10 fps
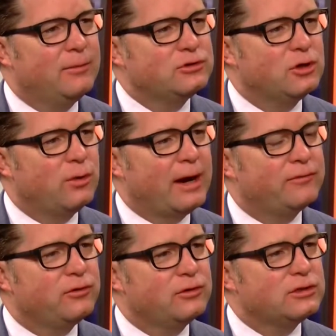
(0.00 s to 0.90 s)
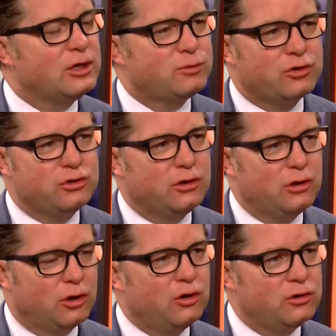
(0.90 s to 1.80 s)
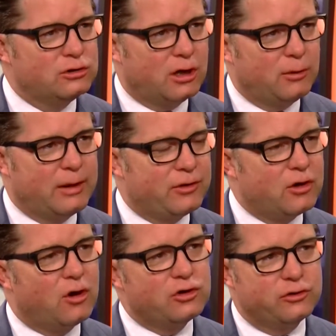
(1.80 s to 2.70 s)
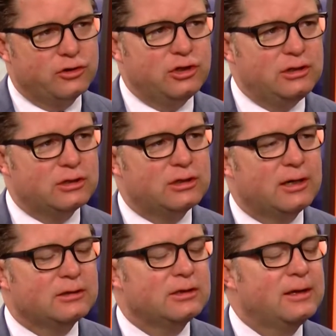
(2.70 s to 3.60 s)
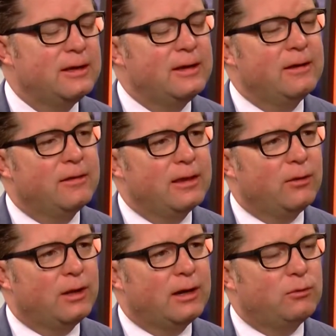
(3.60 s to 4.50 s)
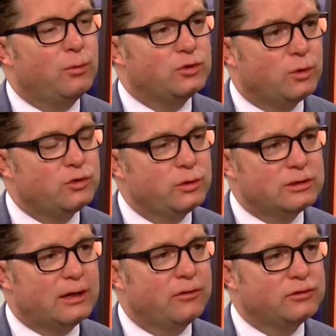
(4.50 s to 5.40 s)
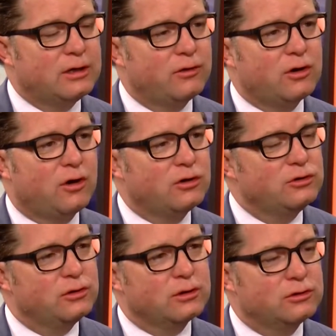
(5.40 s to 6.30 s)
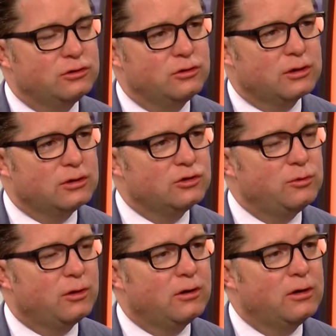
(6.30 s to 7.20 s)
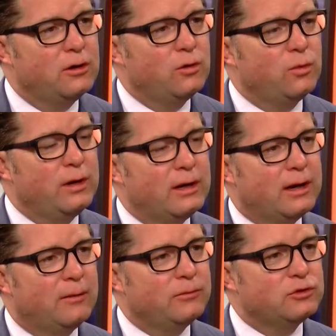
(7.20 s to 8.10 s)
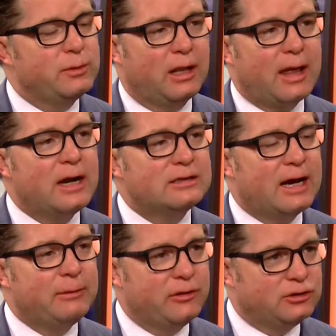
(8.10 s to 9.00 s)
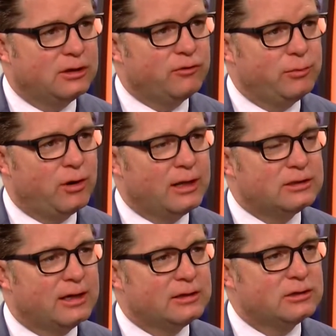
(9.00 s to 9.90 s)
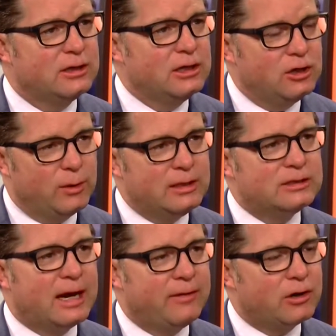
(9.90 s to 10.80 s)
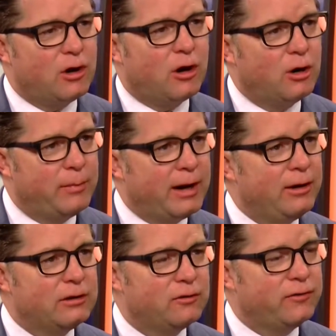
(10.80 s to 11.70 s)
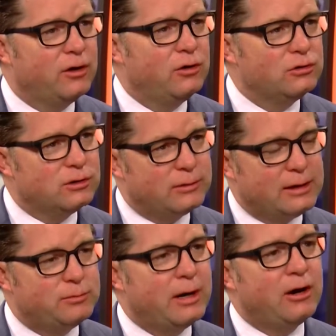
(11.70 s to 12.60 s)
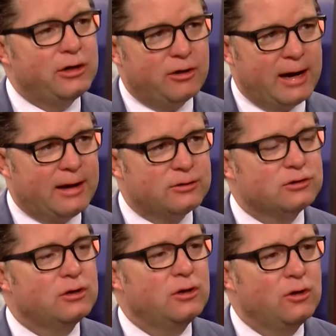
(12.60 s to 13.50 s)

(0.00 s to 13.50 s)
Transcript: So after the salesperson learns all about the cars, or the genius does, they'll, once we sell the car to the consumer, we spend a lot of time in the delivery process, inside the car, pairing the phone, and sometimes pairing your house